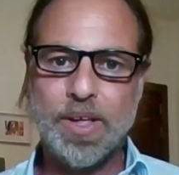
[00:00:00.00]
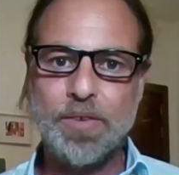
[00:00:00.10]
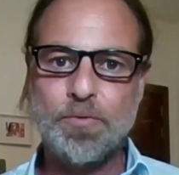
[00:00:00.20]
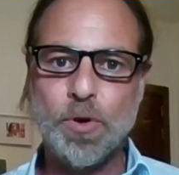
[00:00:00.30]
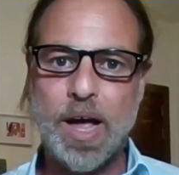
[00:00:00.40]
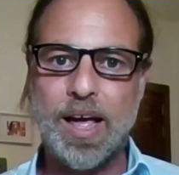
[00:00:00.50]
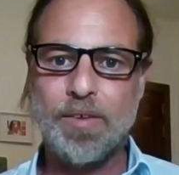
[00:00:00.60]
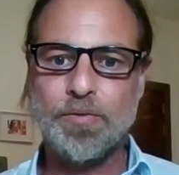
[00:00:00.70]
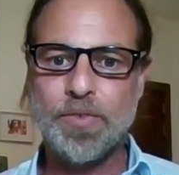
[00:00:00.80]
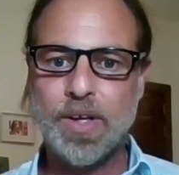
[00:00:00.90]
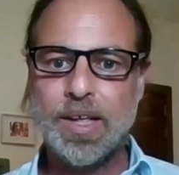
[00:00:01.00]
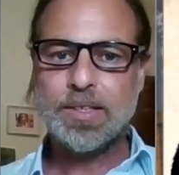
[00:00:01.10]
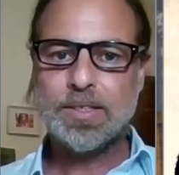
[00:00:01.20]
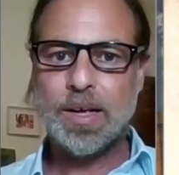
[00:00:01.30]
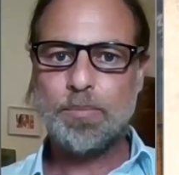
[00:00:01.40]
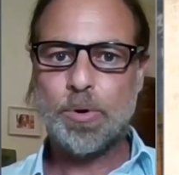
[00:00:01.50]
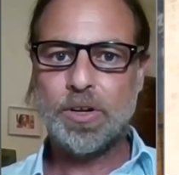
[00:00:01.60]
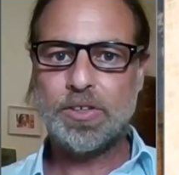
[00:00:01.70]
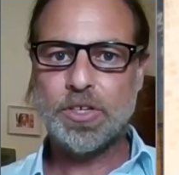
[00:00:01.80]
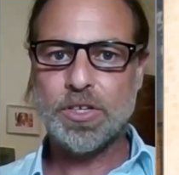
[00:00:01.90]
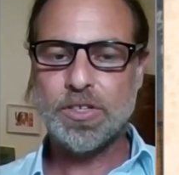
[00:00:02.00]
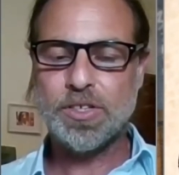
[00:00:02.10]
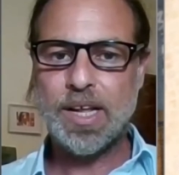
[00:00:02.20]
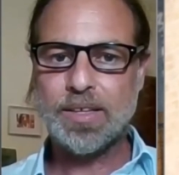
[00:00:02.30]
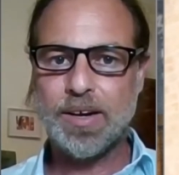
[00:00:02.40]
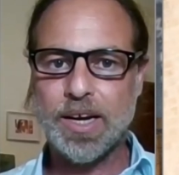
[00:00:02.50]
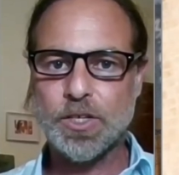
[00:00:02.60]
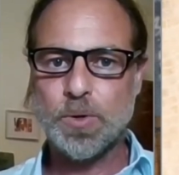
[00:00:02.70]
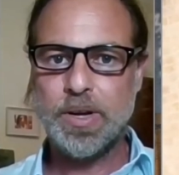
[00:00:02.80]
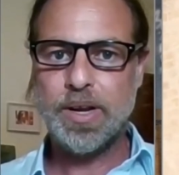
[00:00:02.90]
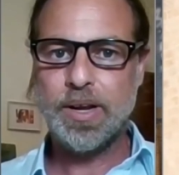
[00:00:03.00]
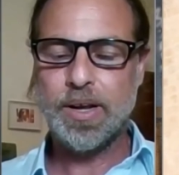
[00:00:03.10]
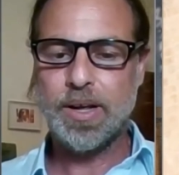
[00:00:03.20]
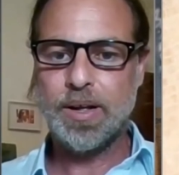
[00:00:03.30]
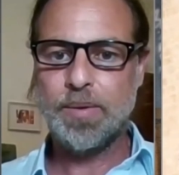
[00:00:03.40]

if you have some politicians that are actually